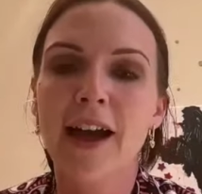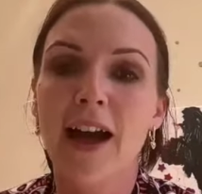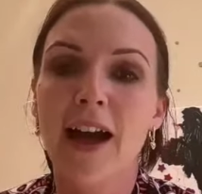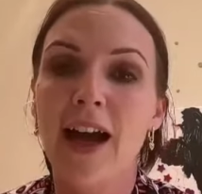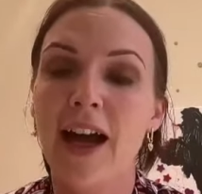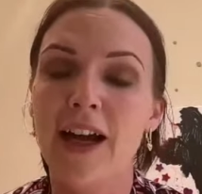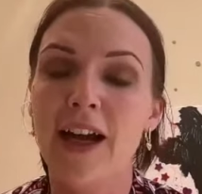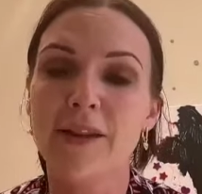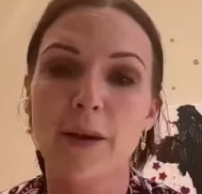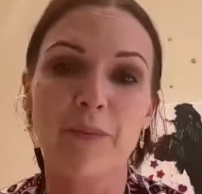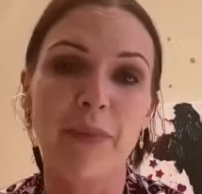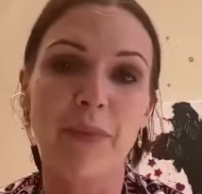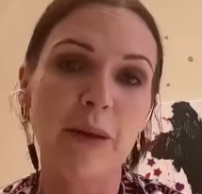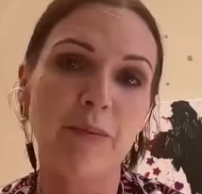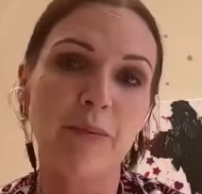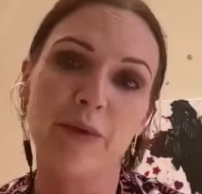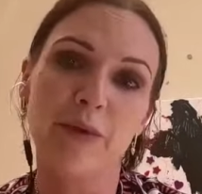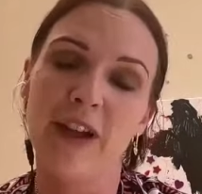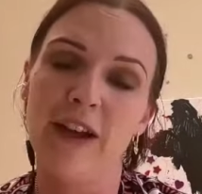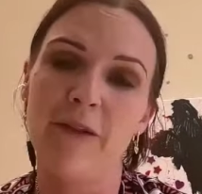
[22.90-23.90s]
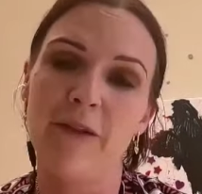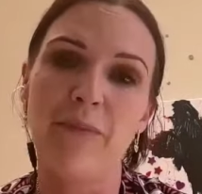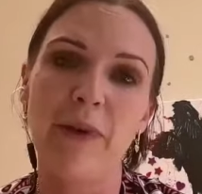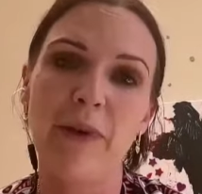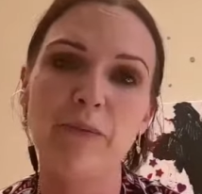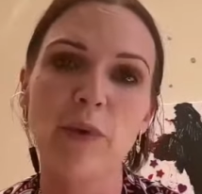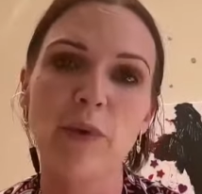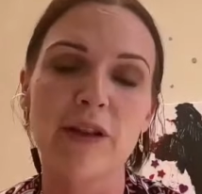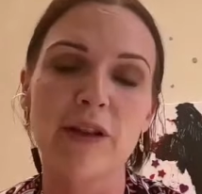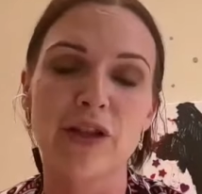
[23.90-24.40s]
uh, the people that have
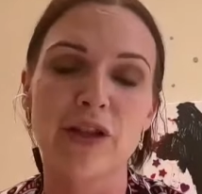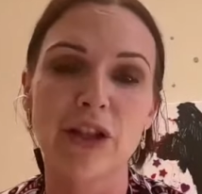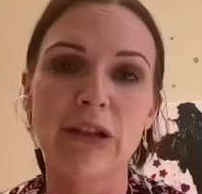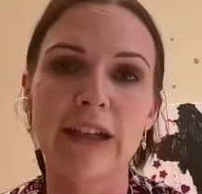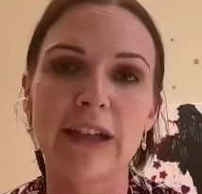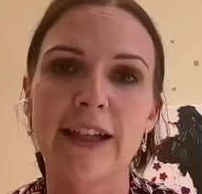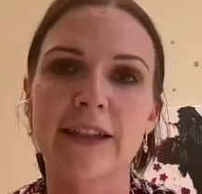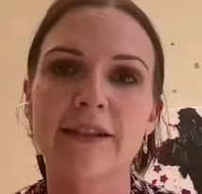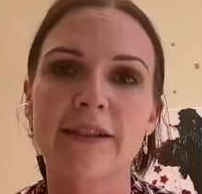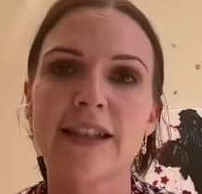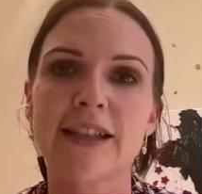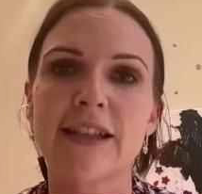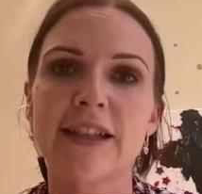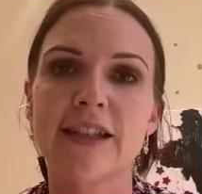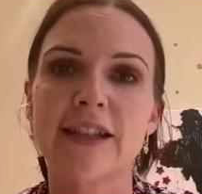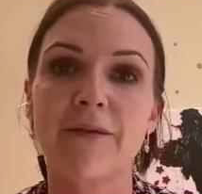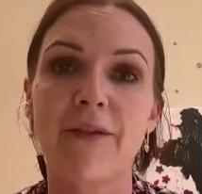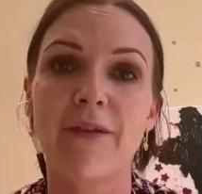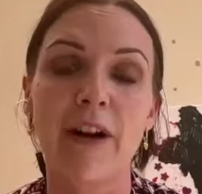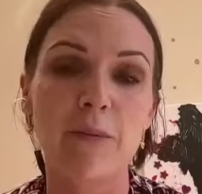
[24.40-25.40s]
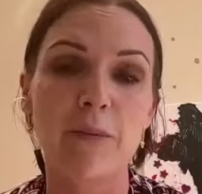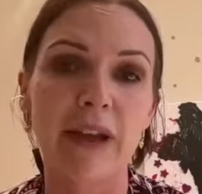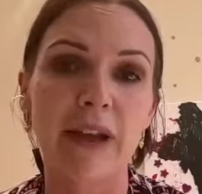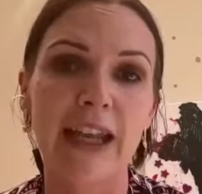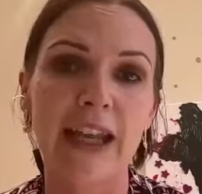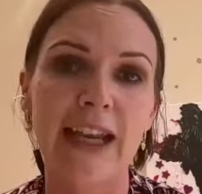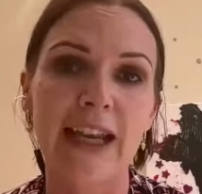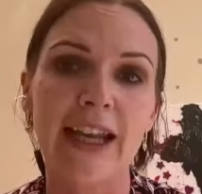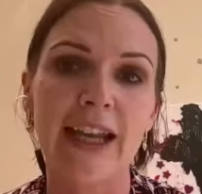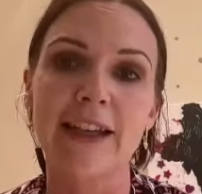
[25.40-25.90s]
been with Julian since the very
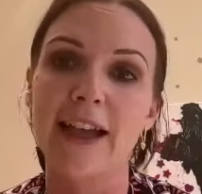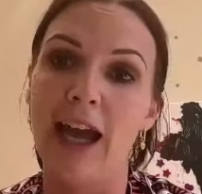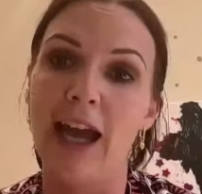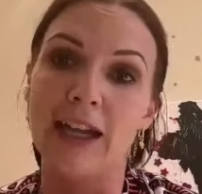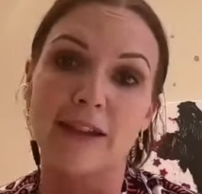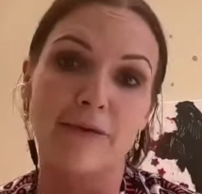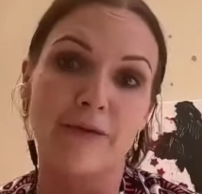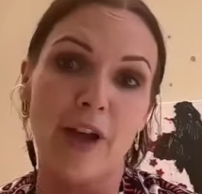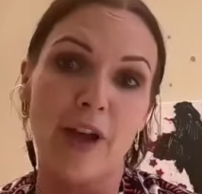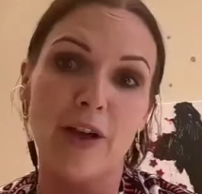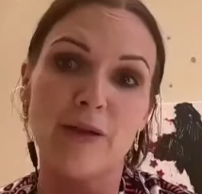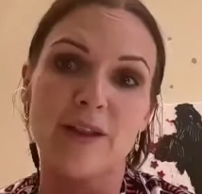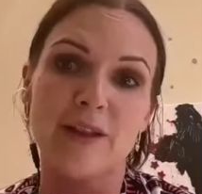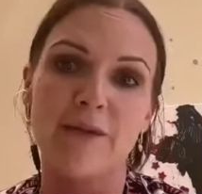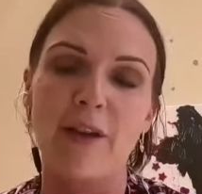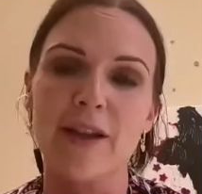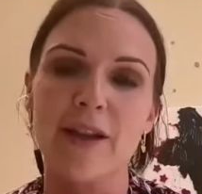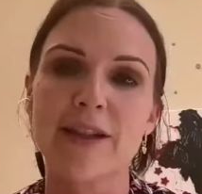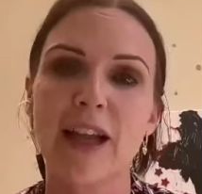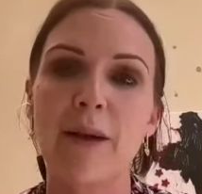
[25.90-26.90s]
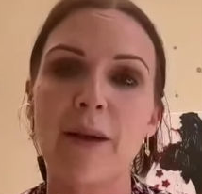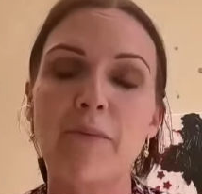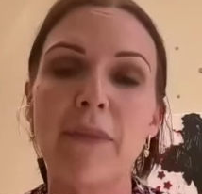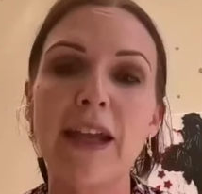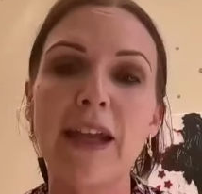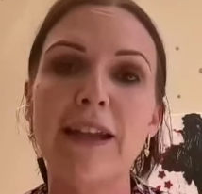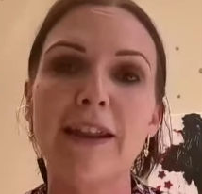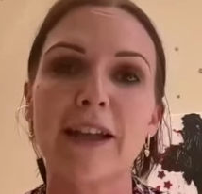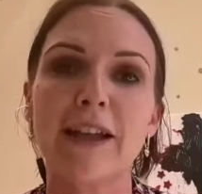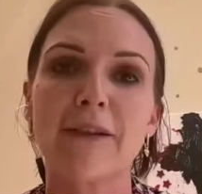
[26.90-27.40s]
beginning, and those of us like
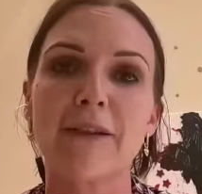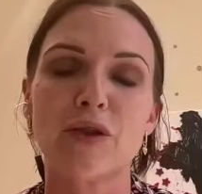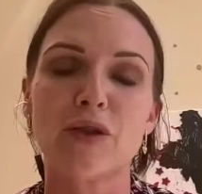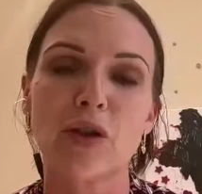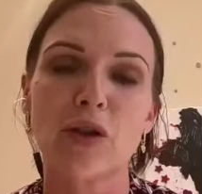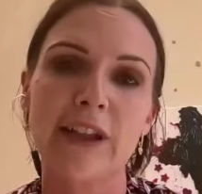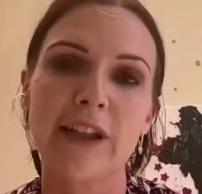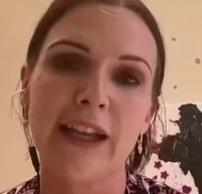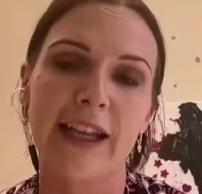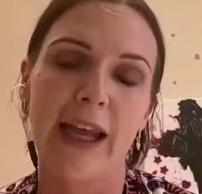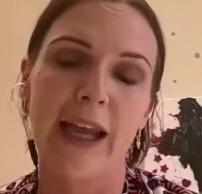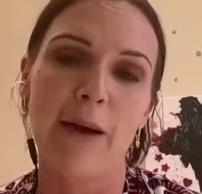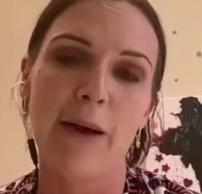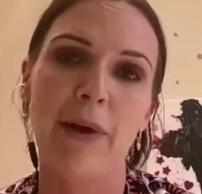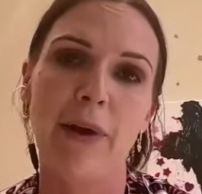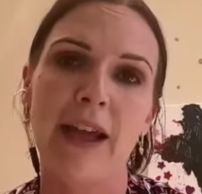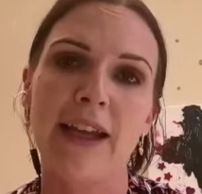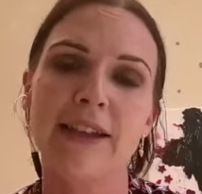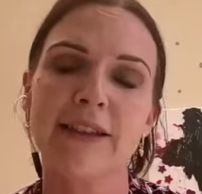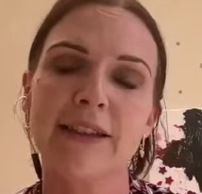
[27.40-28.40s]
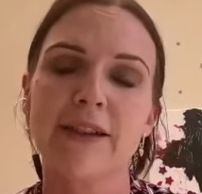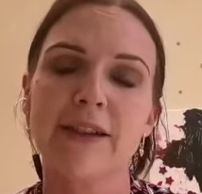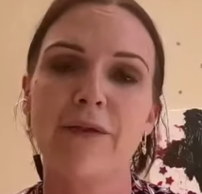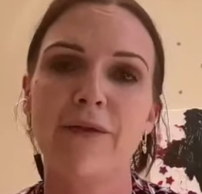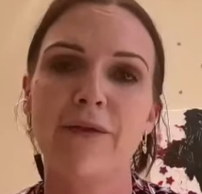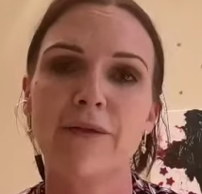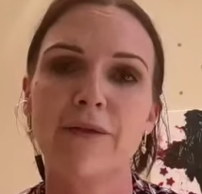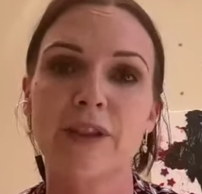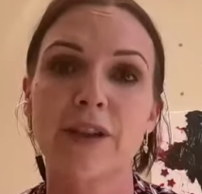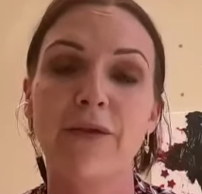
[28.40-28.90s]
me that have joined the campaign to
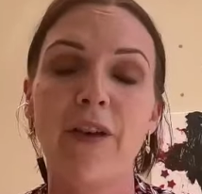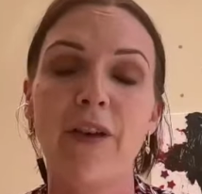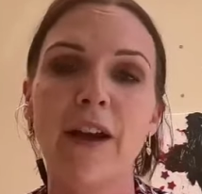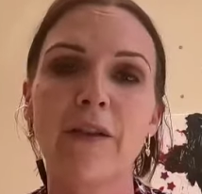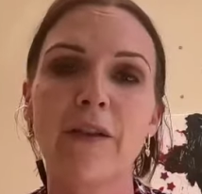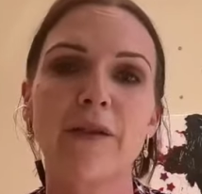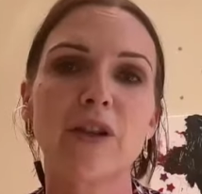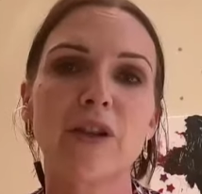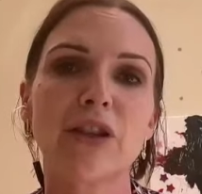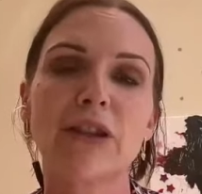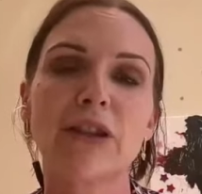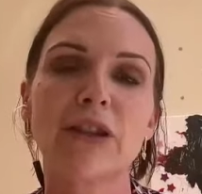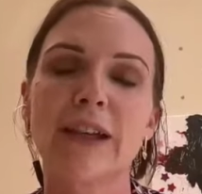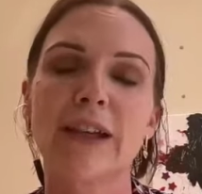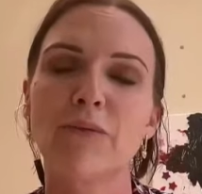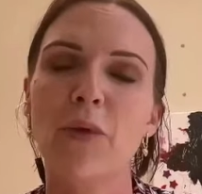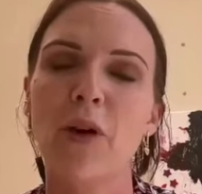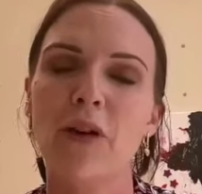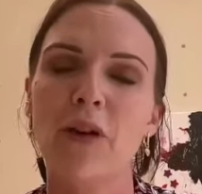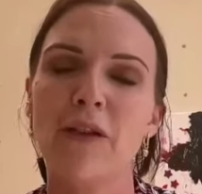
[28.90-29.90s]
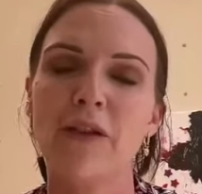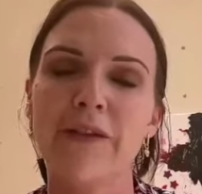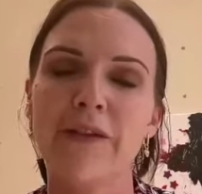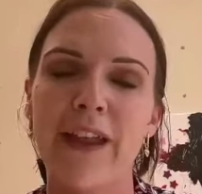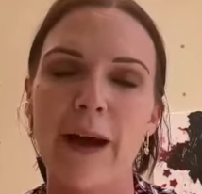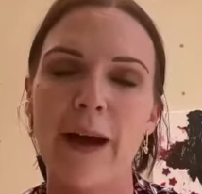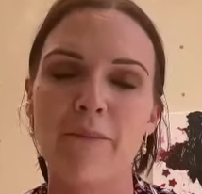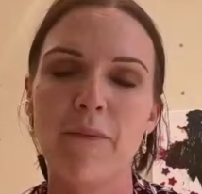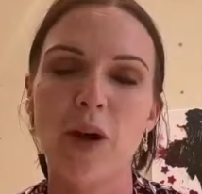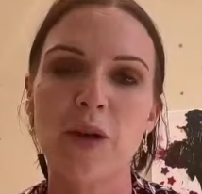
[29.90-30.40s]
to fight for Julian, what
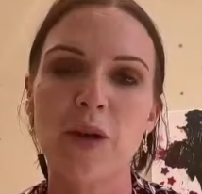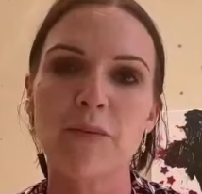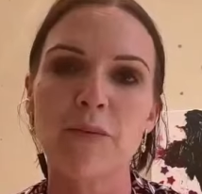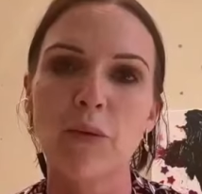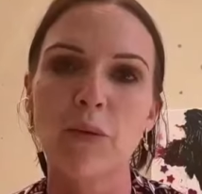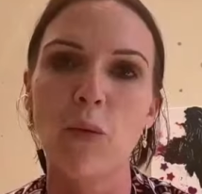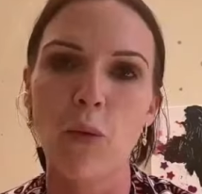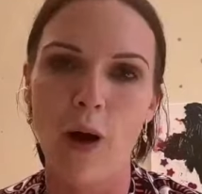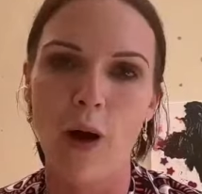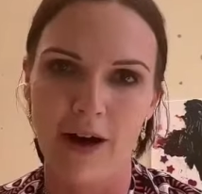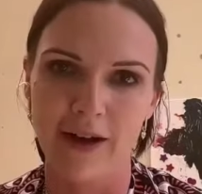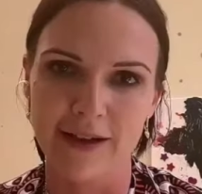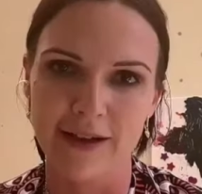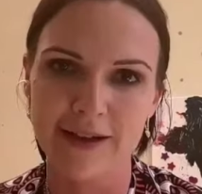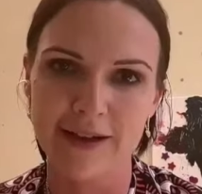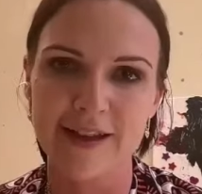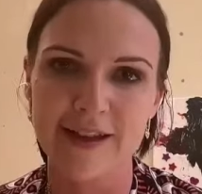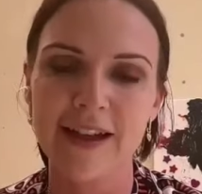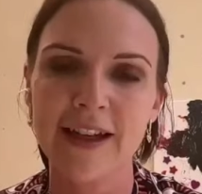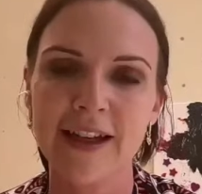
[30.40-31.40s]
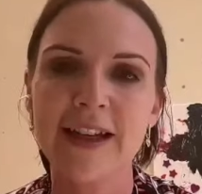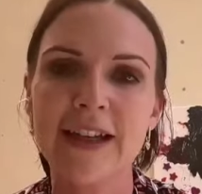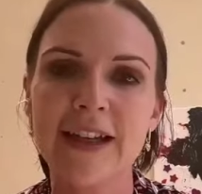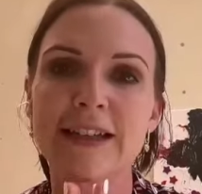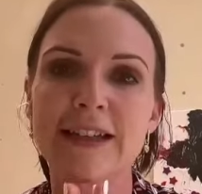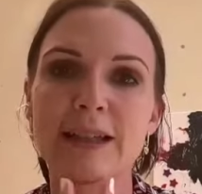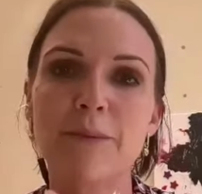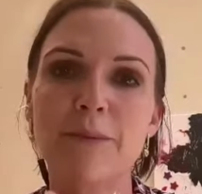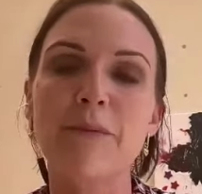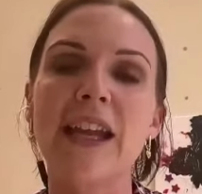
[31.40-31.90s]
that moment was
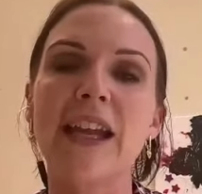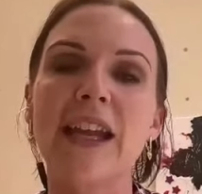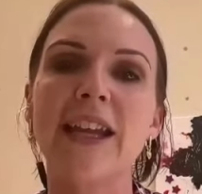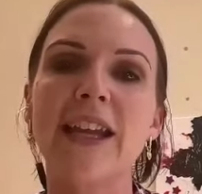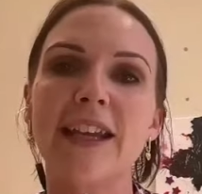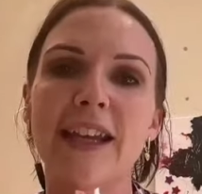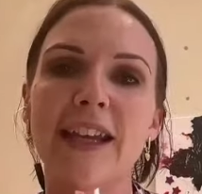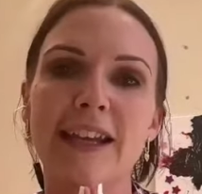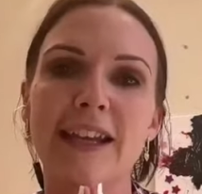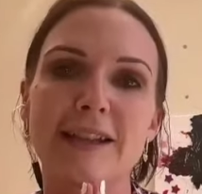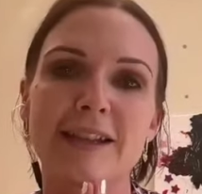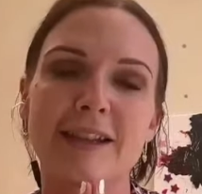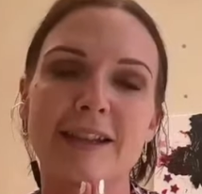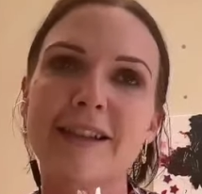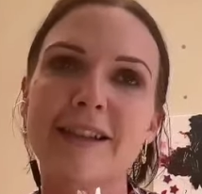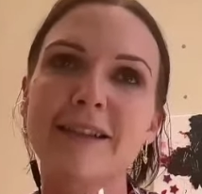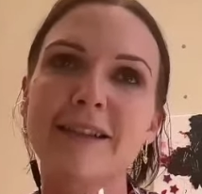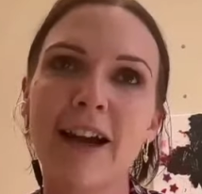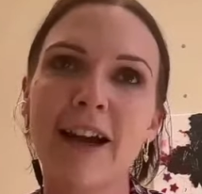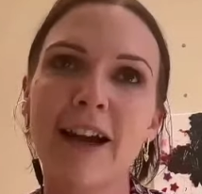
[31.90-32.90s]
to me is